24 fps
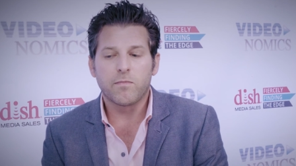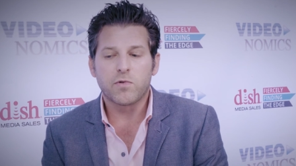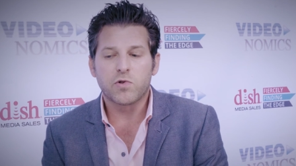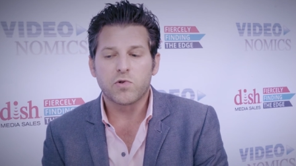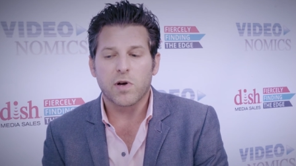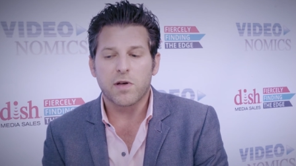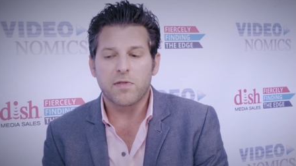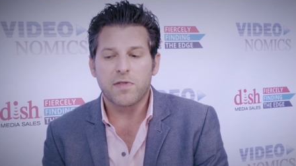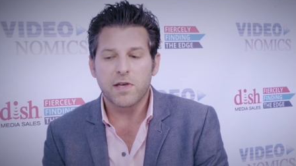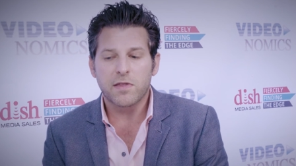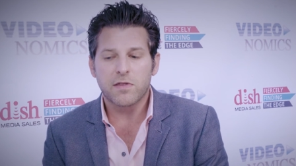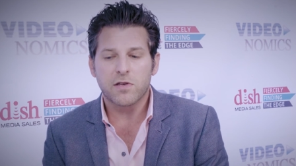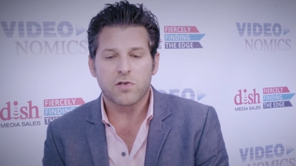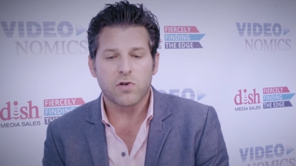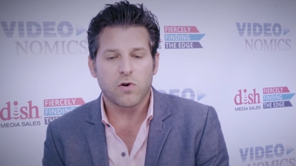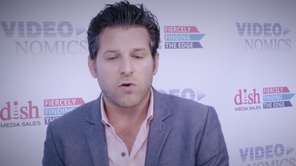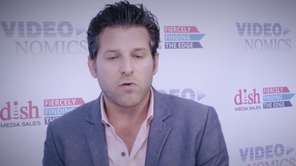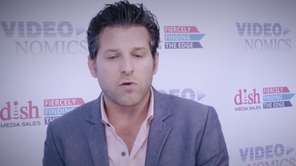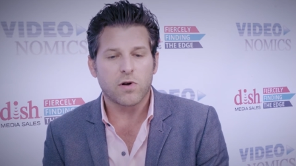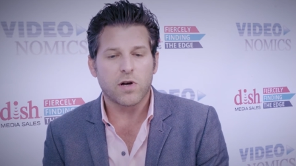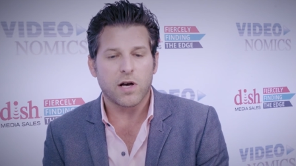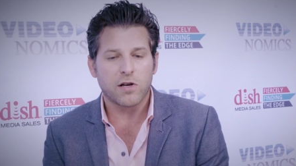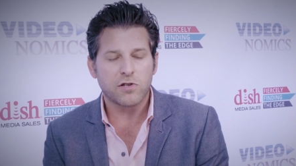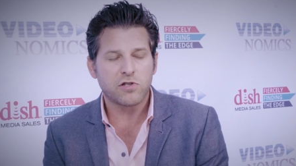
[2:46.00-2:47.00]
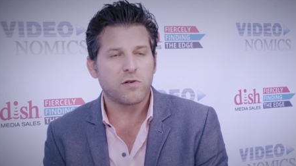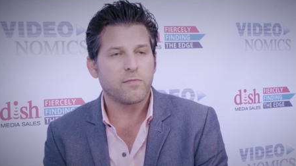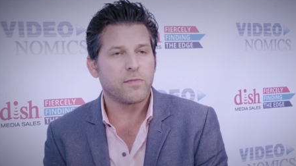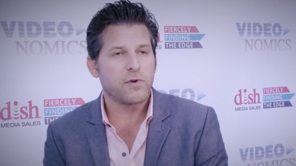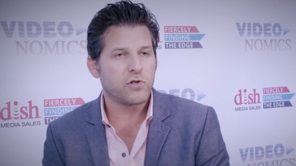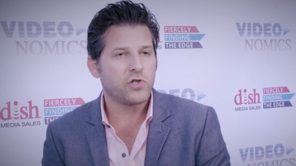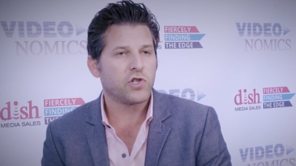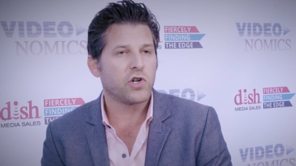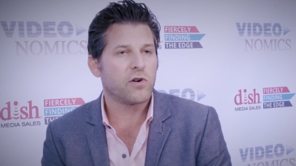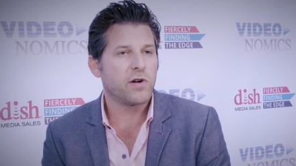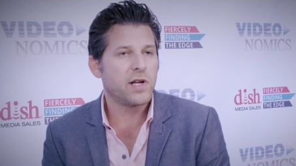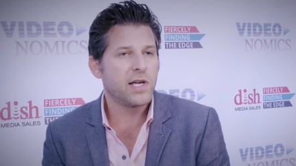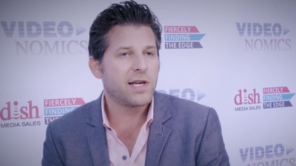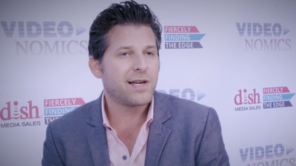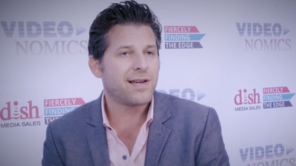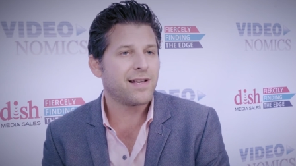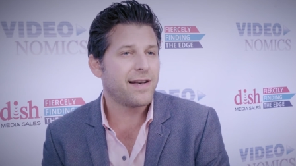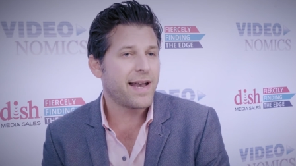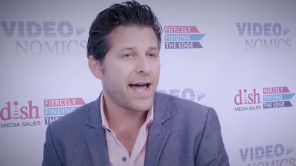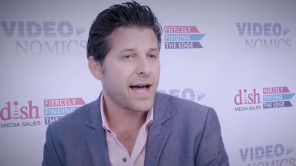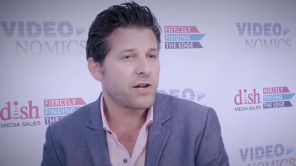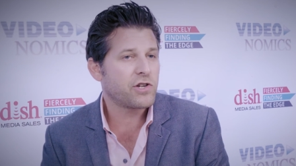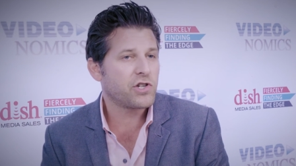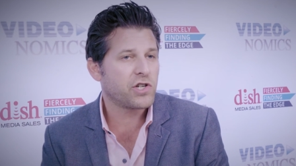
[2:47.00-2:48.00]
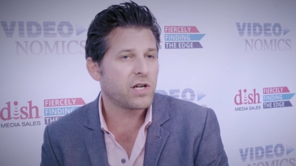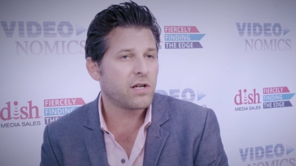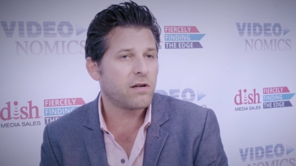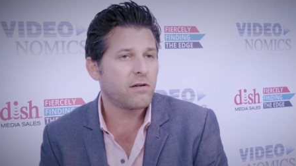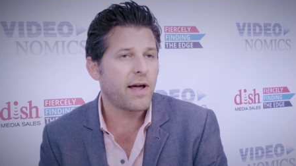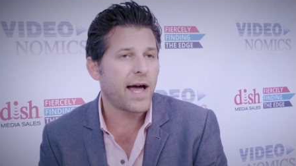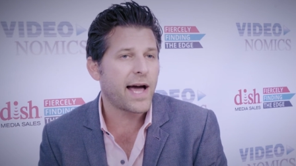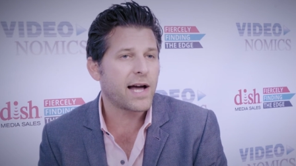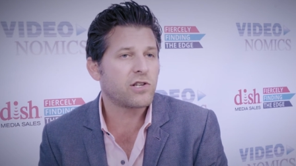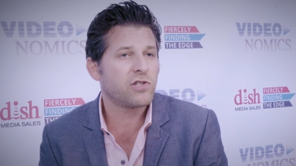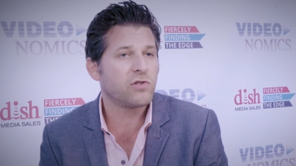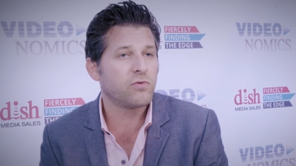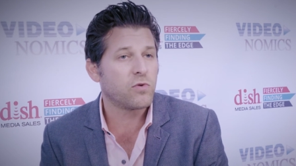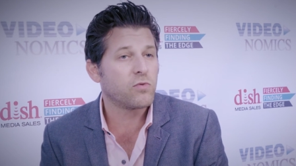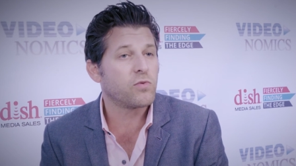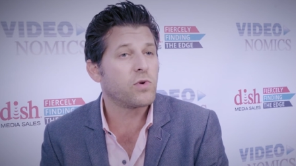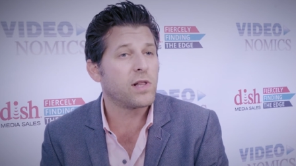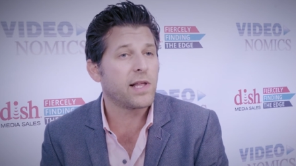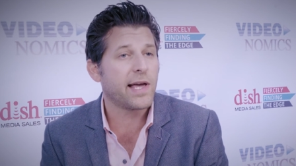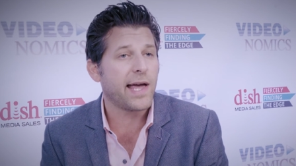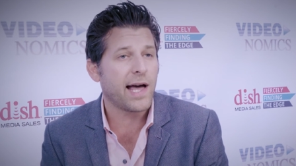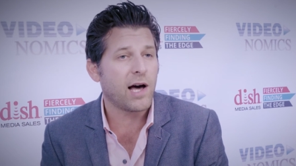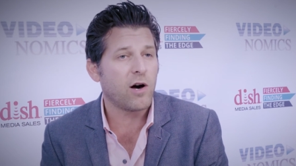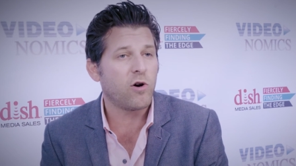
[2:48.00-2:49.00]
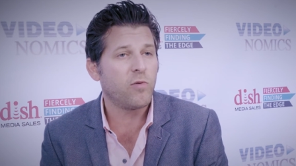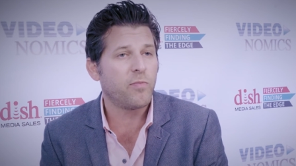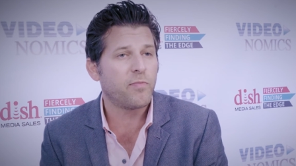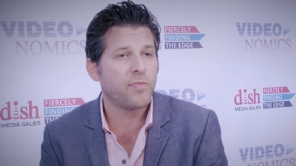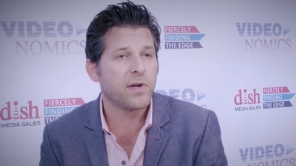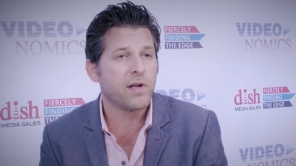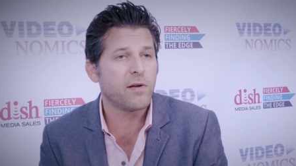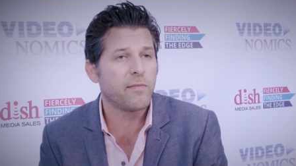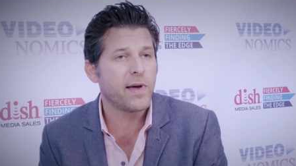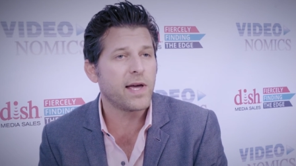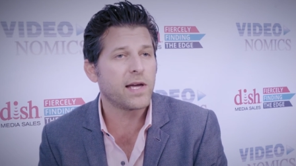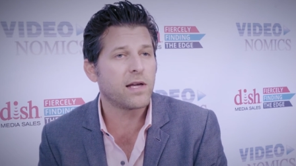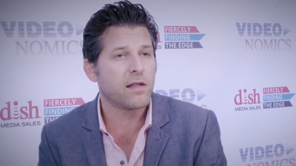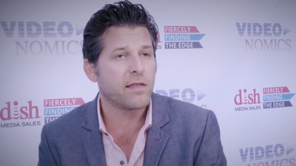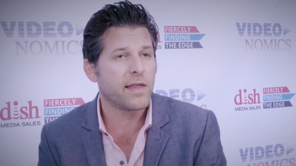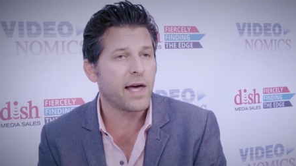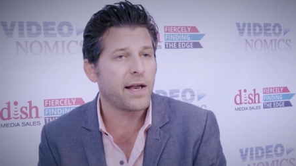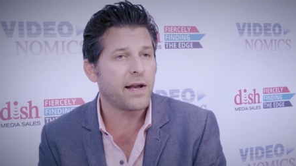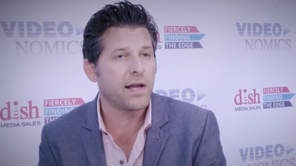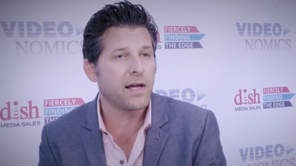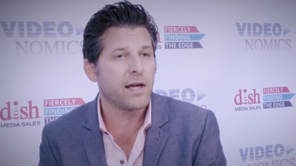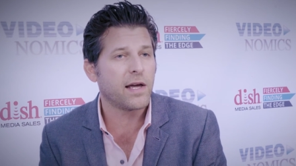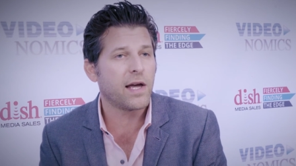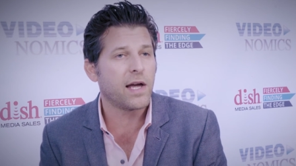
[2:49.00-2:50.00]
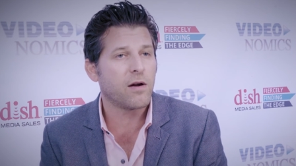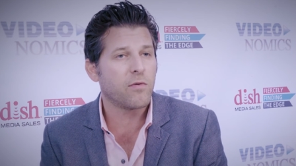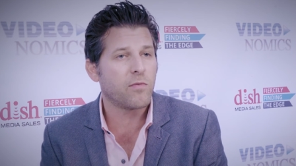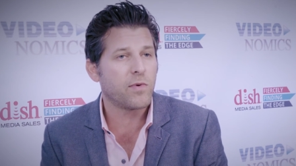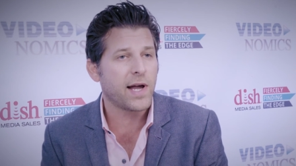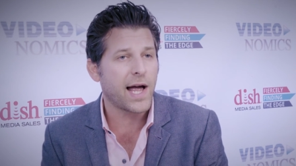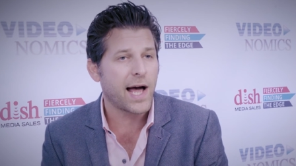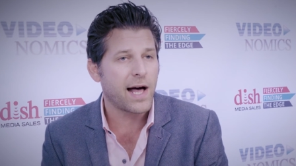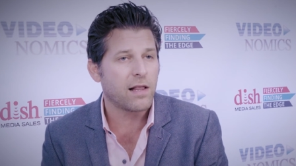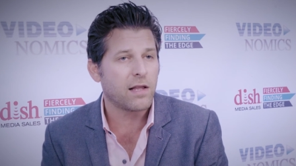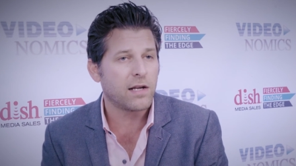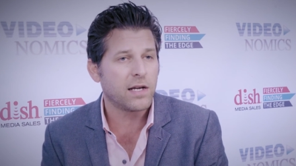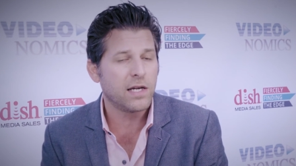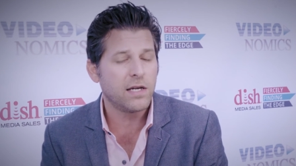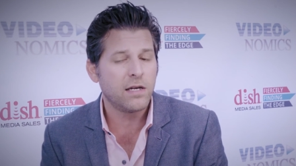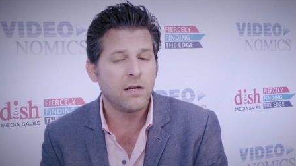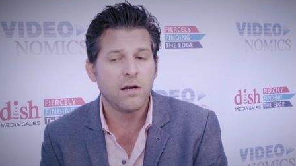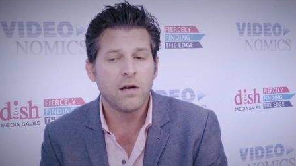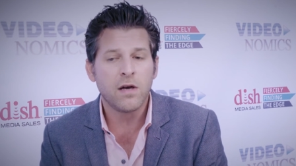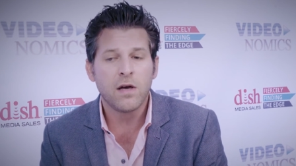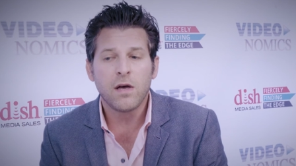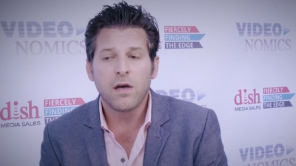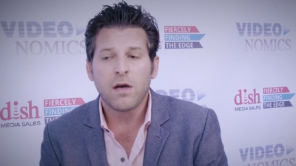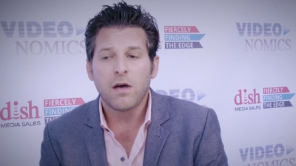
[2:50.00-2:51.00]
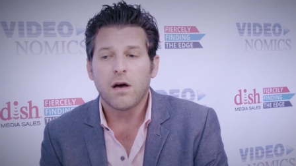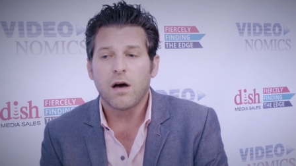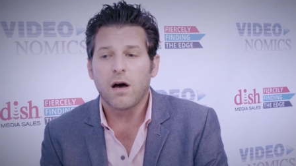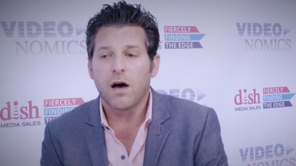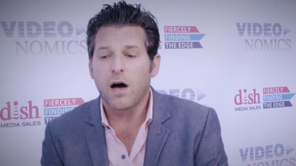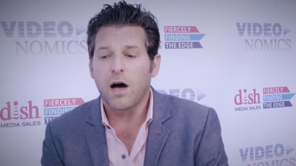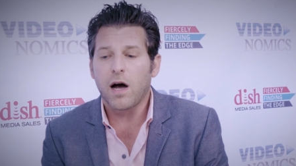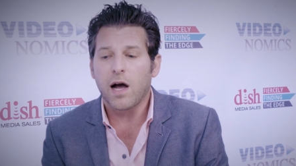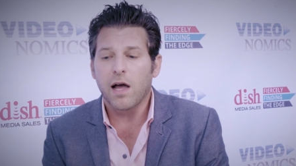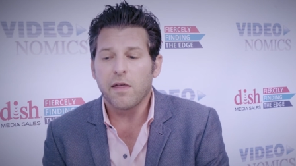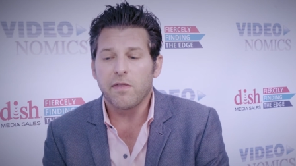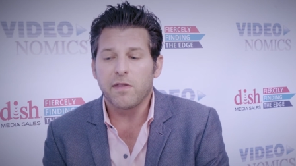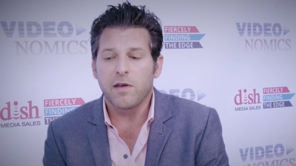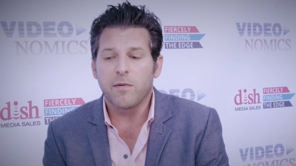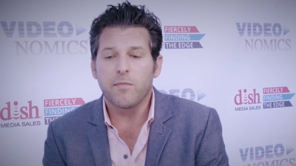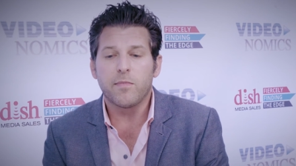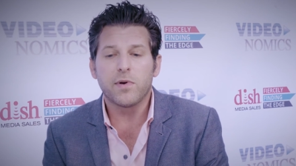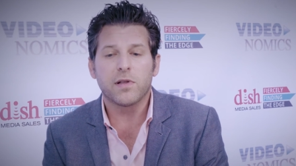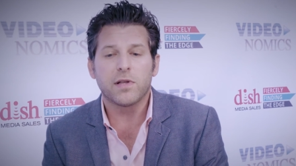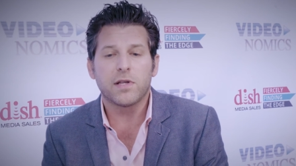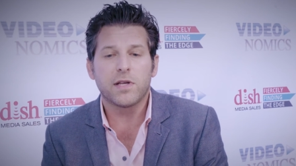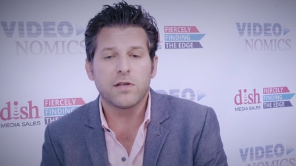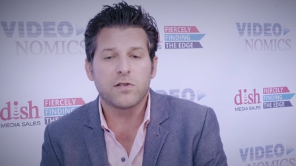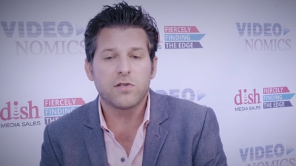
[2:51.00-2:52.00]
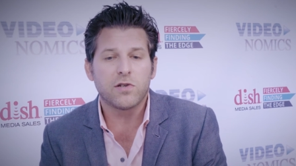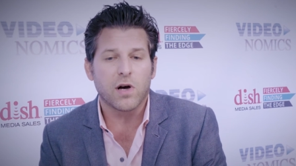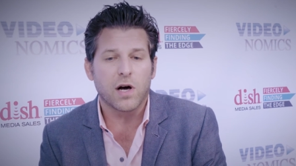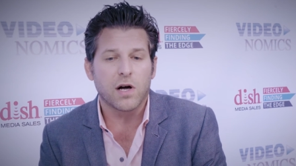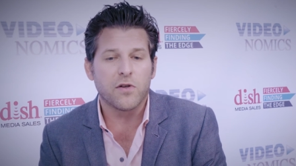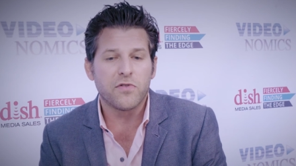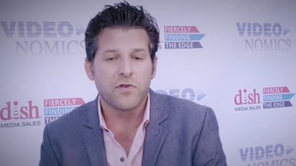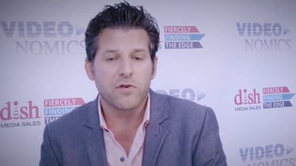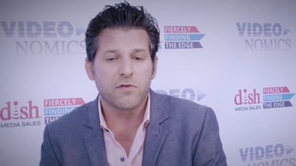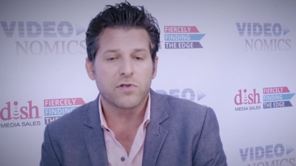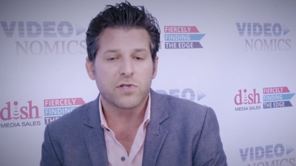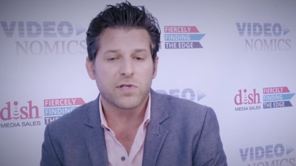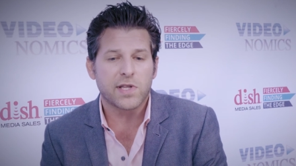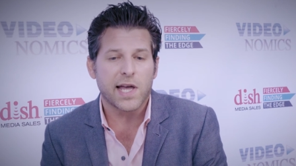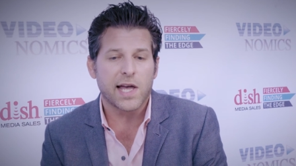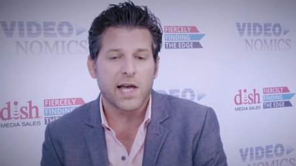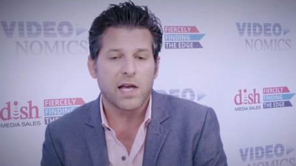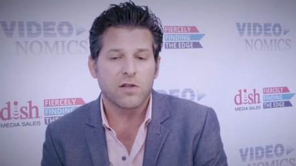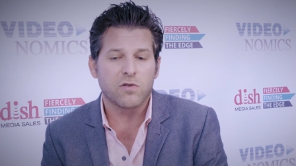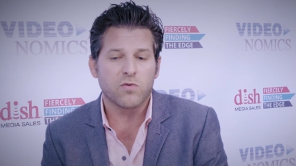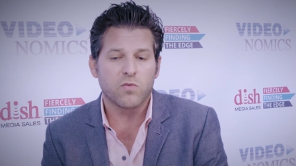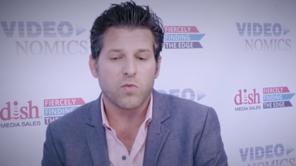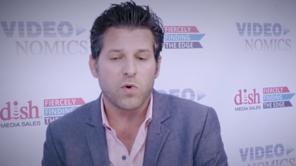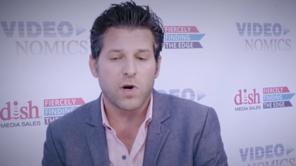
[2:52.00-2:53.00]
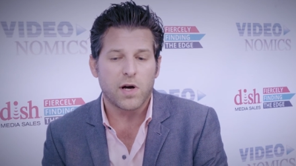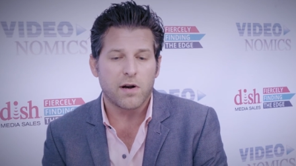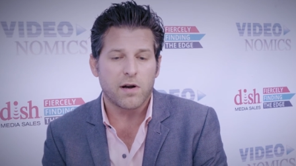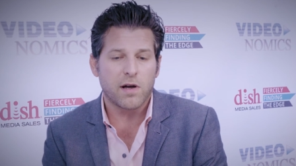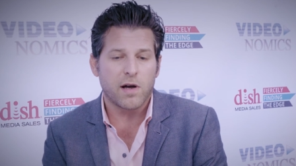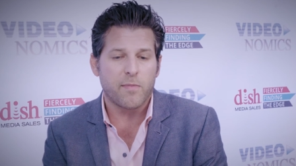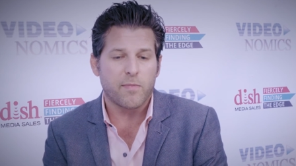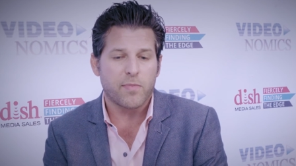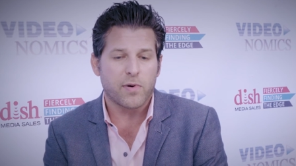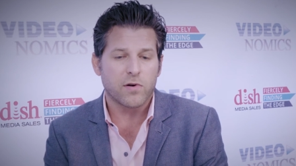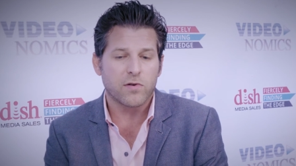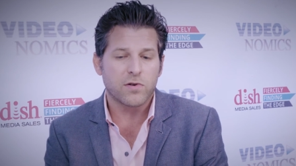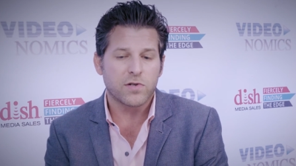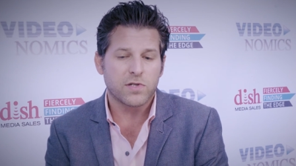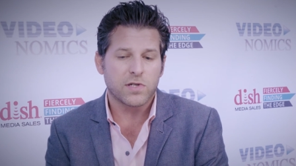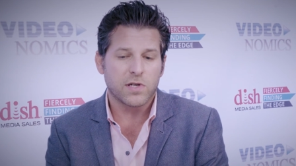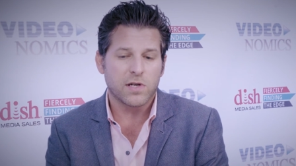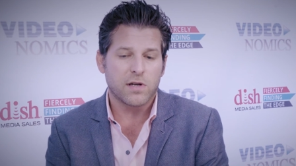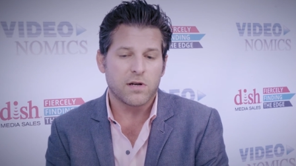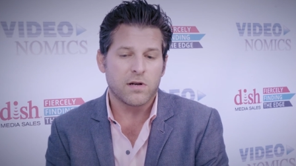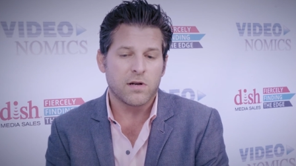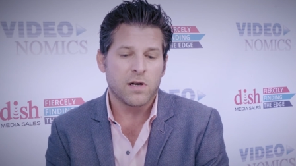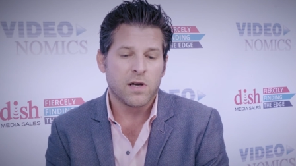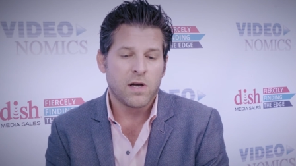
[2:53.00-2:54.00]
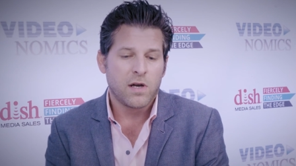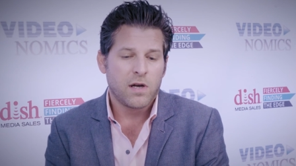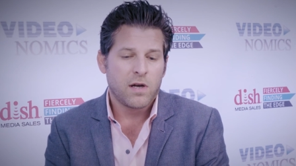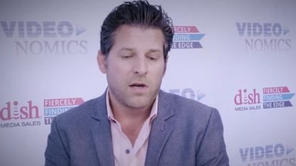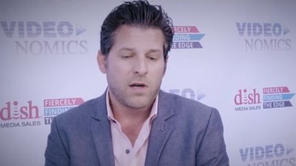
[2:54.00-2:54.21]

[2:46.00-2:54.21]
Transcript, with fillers: so I think this whole customer journey connection actually will really help in making that a, a reality uh, and the ability to understand what a person